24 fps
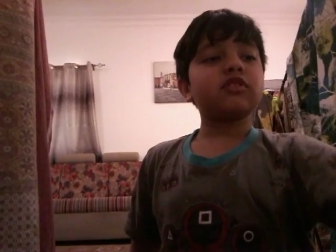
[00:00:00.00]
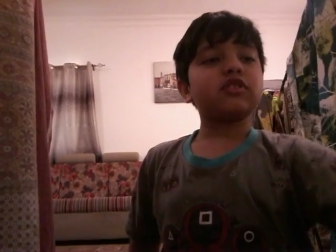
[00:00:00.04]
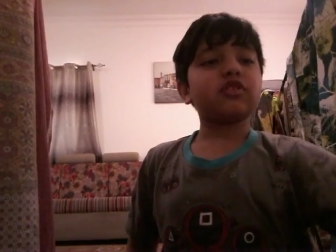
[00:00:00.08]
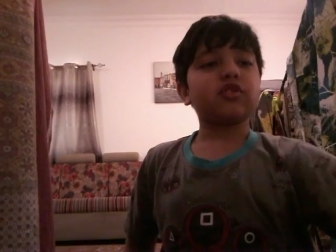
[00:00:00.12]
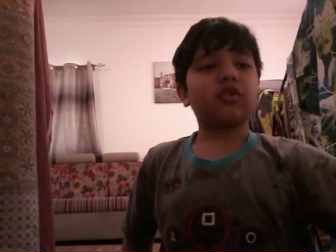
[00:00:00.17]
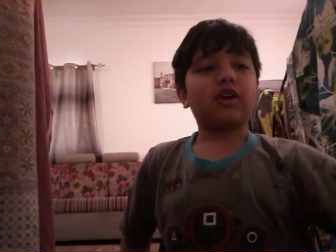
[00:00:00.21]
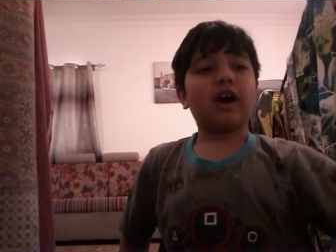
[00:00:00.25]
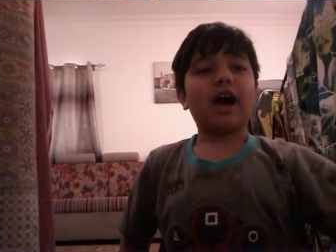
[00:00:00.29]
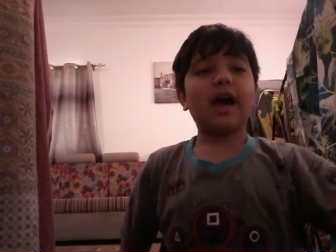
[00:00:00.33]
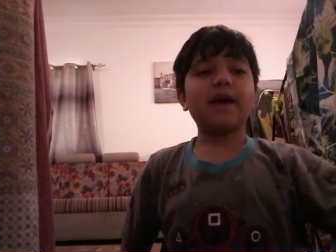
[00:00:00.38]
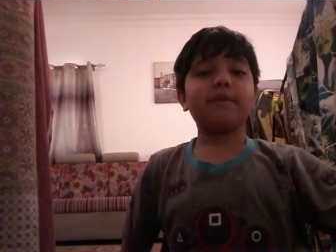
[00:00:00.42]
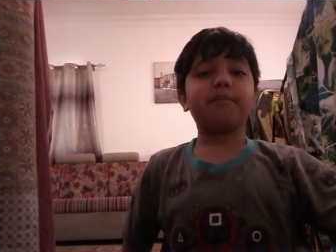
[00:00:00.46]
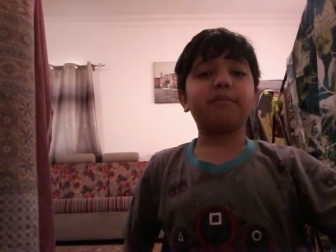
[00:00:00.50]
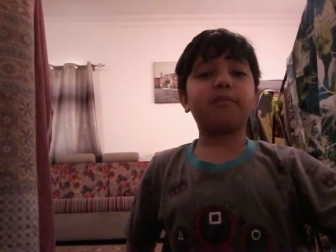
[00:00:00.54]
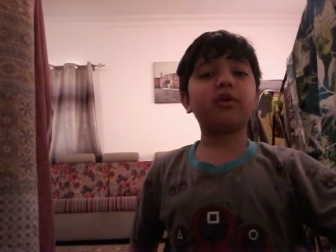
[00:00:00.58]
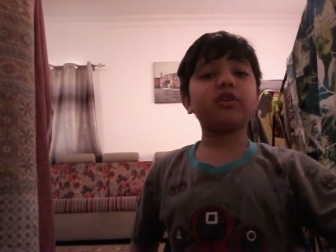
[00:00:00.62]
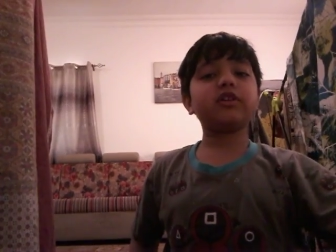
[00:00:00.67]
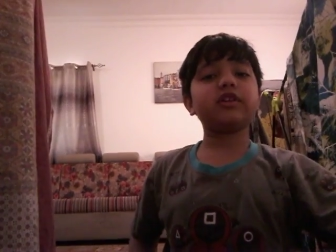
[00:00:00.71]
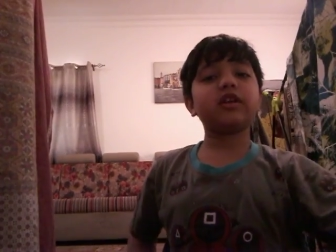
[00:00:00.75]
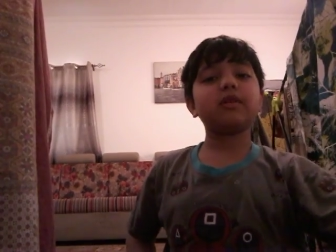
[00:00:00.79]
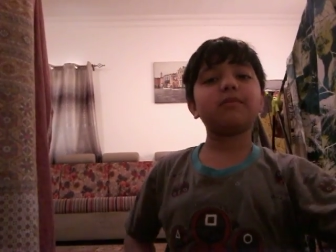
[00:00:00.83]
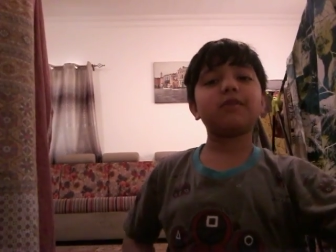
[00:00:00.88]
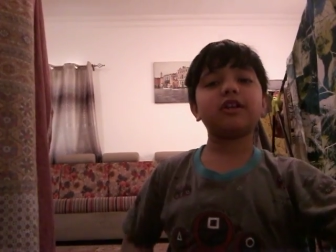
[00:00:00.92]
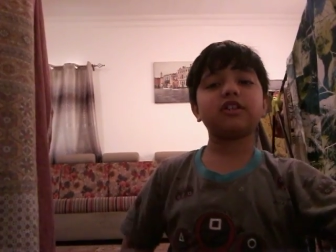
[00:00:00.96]
So I
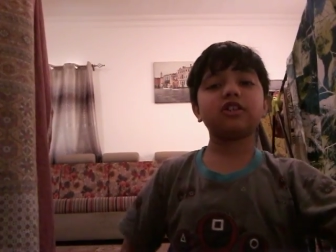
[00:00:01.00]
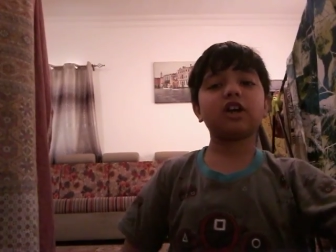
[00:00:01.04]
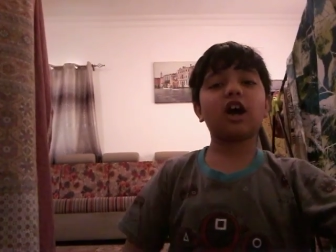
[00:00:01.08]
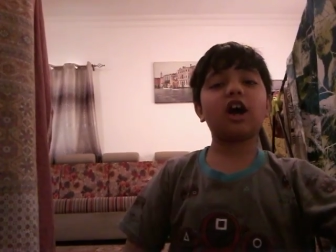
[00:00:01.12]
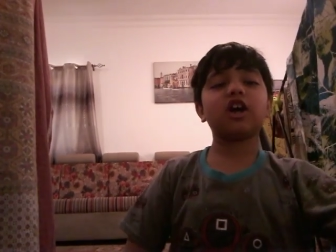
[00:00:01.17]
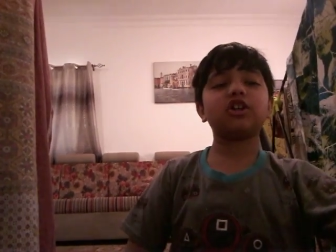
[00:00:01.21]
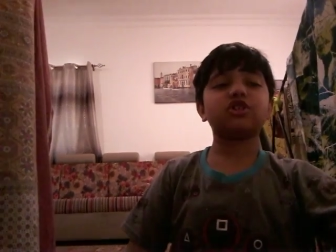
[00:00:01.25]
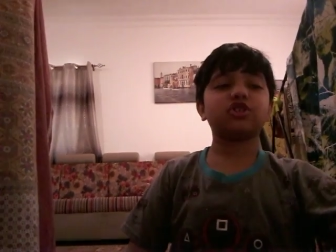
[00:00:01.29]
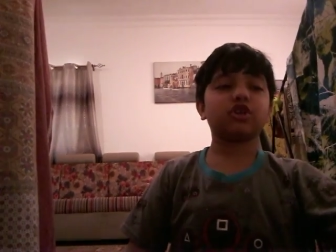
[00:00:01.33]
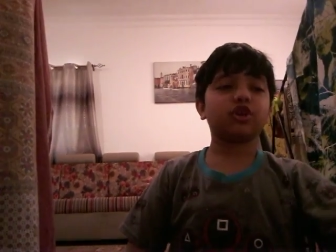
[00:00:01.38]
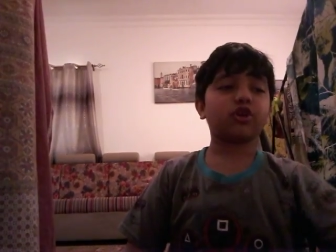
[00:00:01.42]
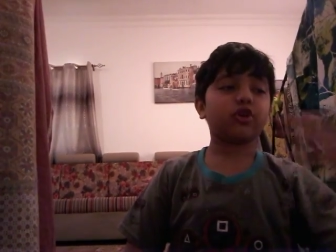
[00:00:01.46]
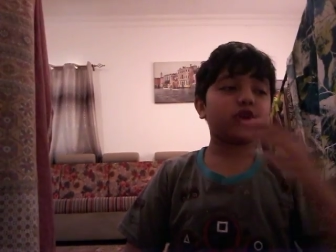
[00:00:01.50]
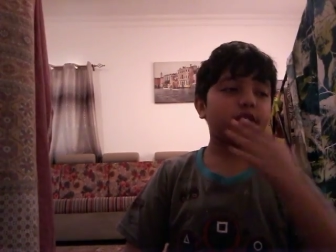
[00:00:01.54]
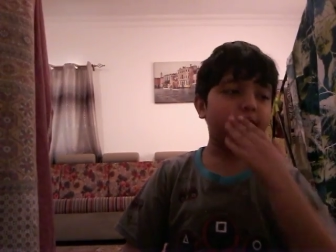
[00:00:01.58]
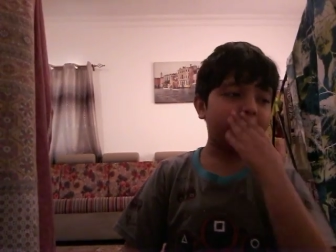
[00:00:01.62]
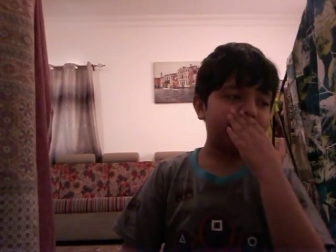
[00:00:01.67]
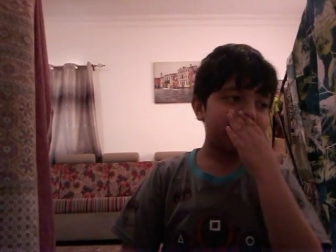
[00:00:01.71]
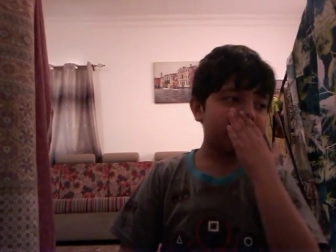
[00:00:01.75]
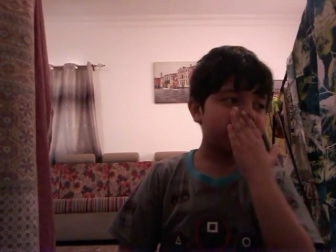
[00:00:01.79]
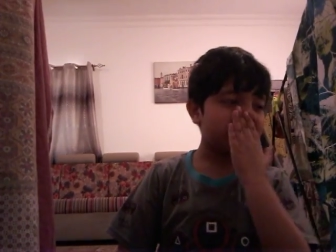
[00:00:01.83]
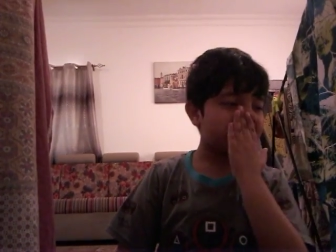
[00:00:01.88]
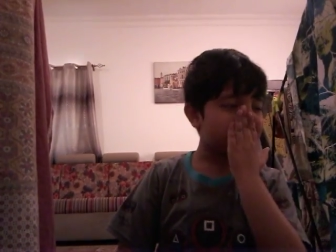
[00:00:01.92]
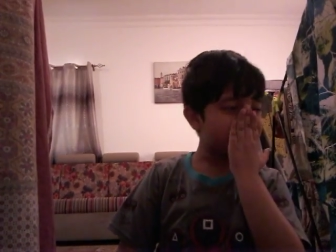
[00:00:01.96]
put in my charger,
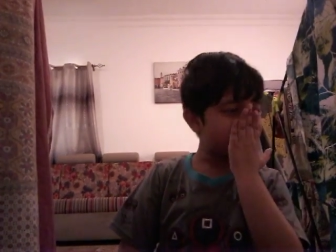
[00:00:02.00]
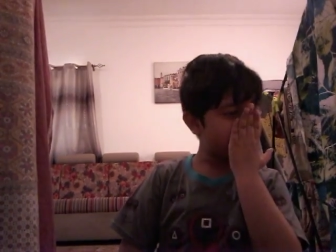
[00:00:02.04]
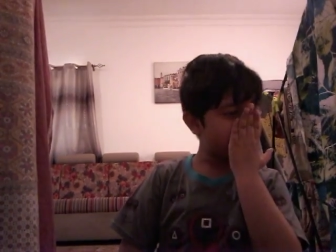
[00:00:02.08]
okay?